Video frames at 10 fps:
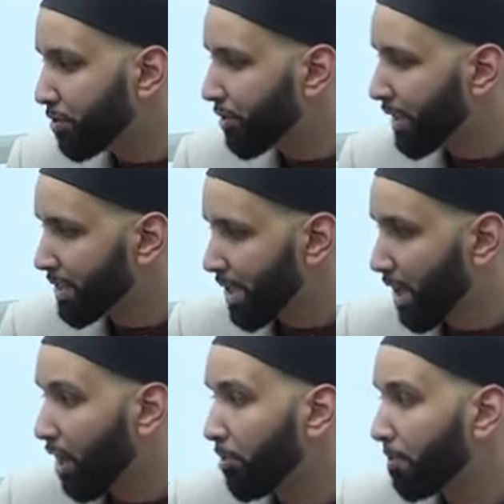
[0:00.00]
and do things
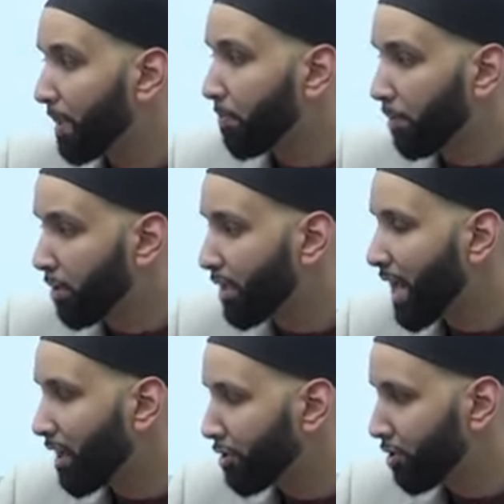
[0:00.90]
that other people
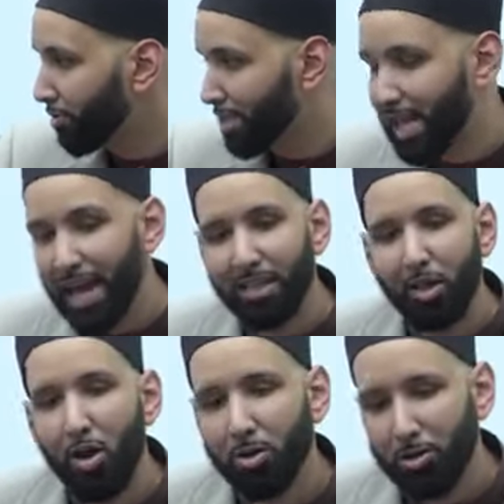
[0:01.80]
could not do.
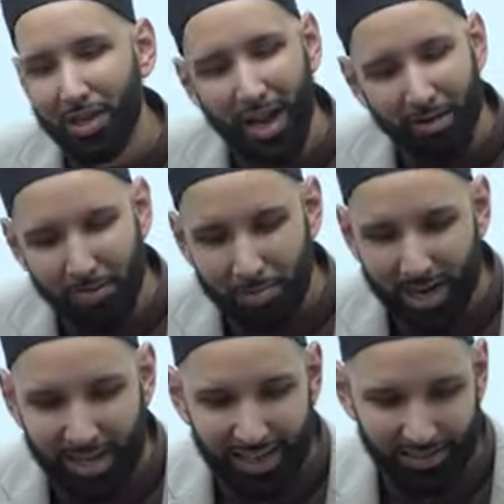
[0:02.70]
Stand longer than
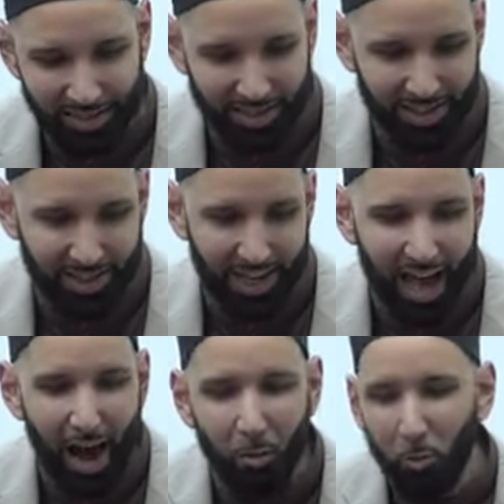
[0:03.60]
everybody else.
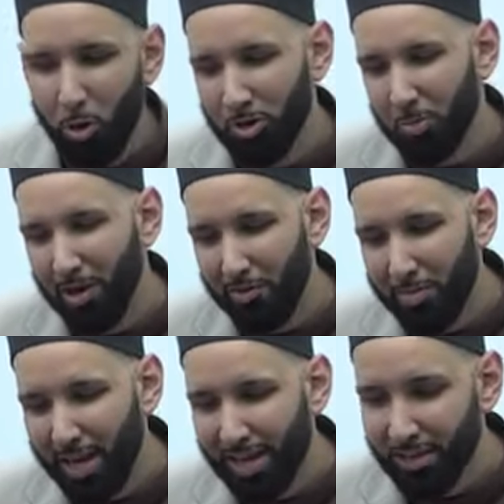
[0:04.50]
Out-worship
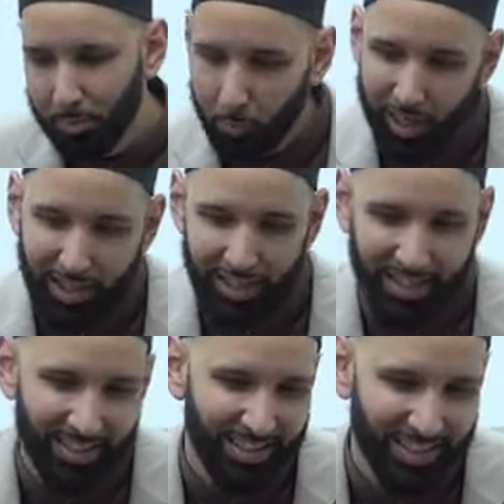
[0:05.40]
everybody else. But what
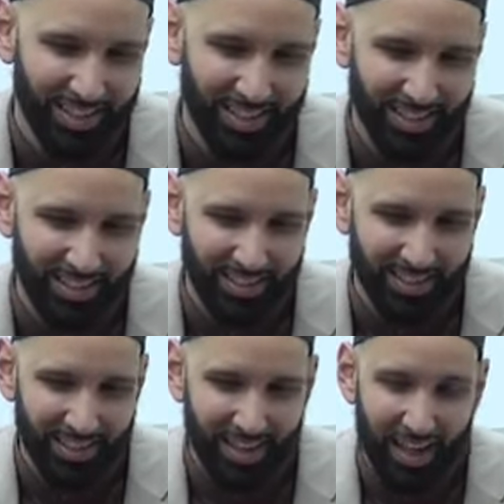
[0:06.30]
is it?
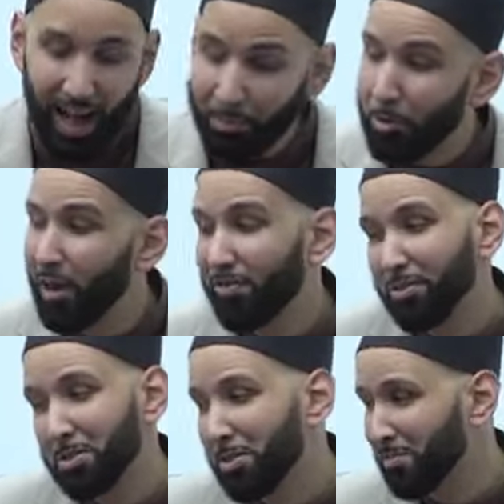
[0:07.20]
I'm a
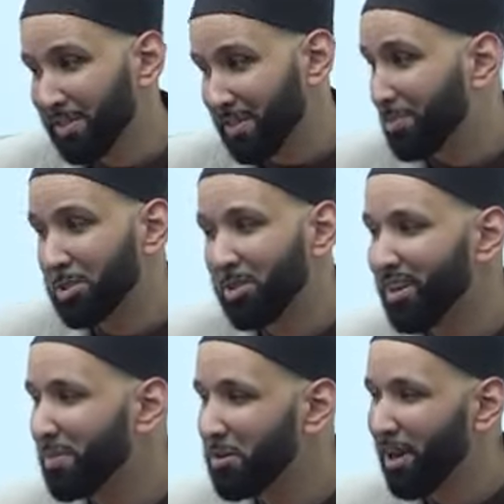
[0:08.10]
grateful servant. I'm just
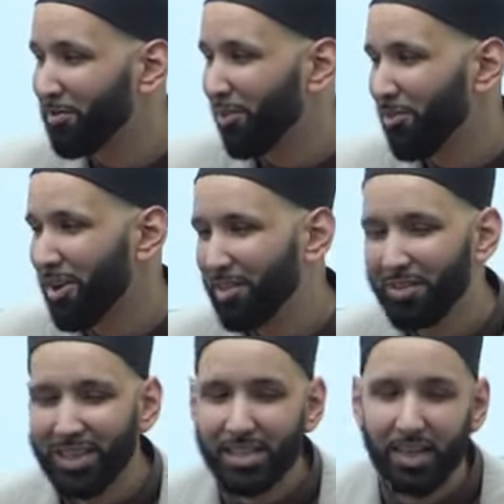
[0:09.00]
trying to be grateful for all
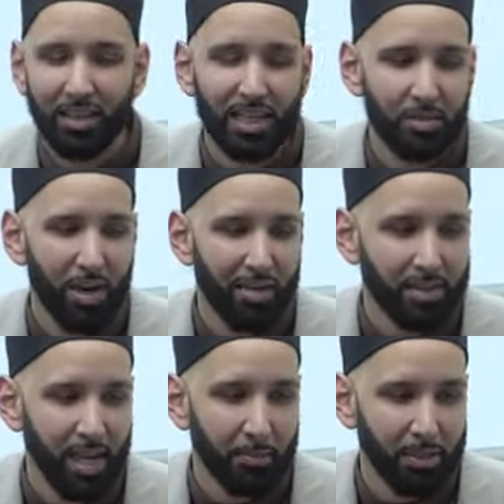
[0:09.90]
the things that Allah
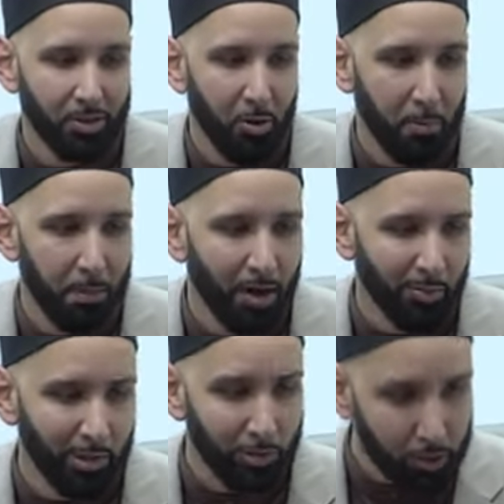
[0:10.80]
subhanahu wa ta'ala bestowed
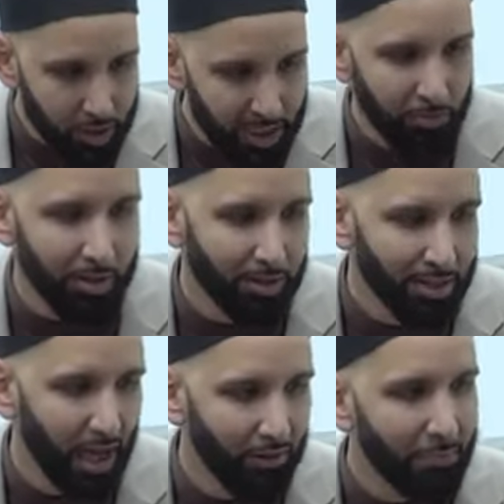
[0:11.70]
upon me. When you sit with
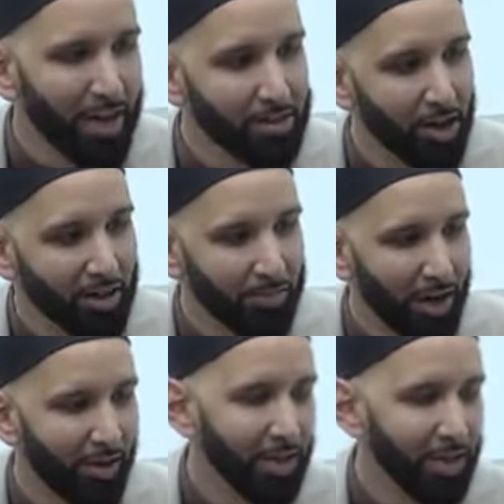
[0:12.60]
yourself, I'm not talking